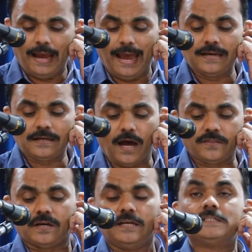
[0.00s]
and
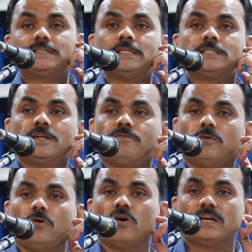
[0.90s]
other instances
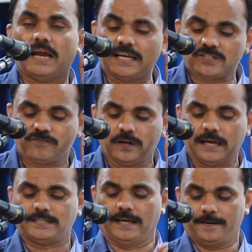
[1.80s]
of organized
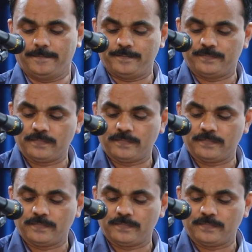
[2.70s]
forgetting?